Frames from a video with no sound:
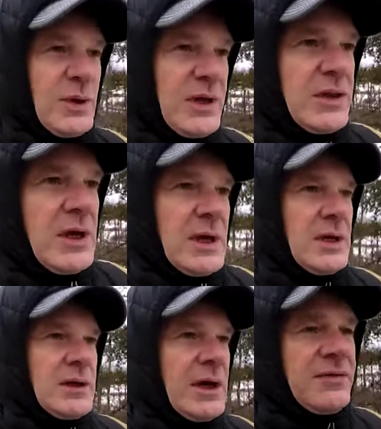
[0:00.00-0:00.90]
with,
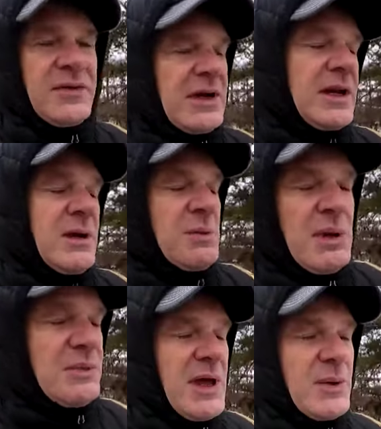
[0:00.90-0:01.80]
forget
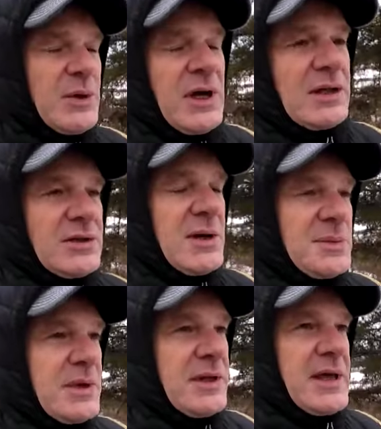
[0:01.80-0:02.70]
about that, we're not going to talk
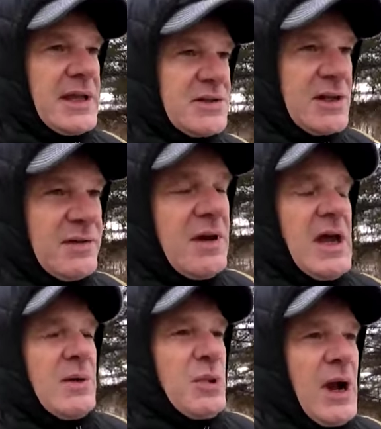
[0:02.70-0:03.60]
about all that stuff.
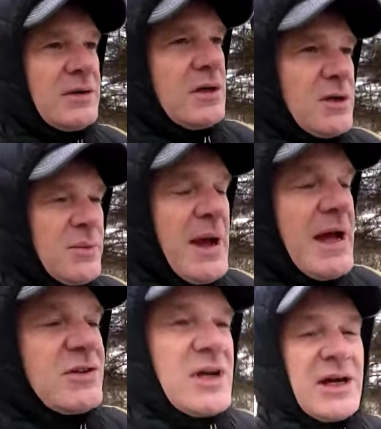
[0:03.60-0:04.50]
Practical
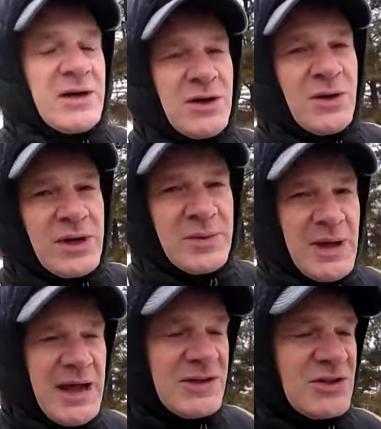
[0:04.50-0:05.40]
magic, I don't know any
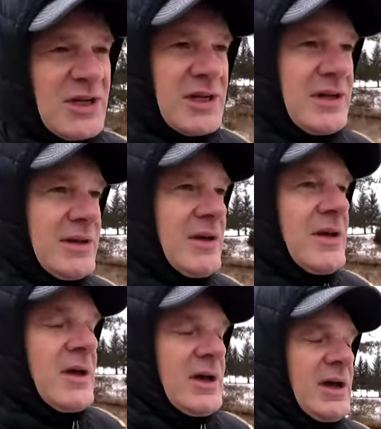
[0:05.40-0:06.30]
magic,
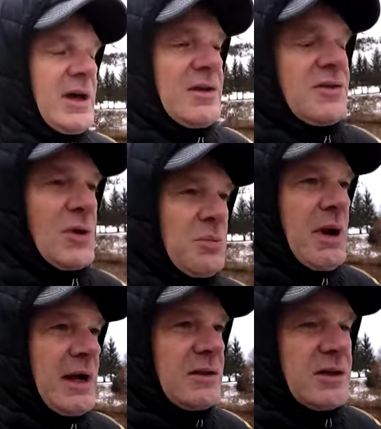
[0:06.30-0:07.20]
so
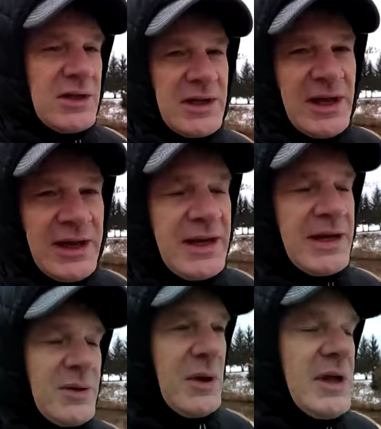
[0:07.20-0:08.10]
practically none
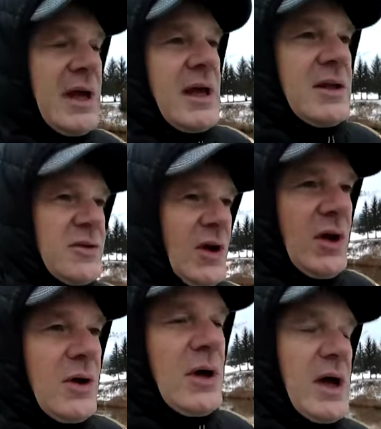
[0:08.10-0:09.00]
anyway.
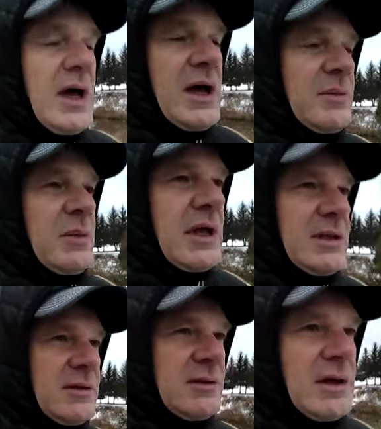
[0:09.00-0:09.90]

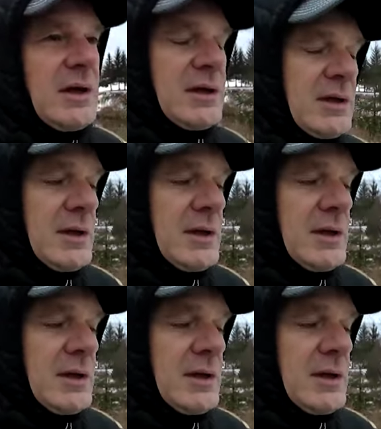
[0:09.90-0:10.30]
So,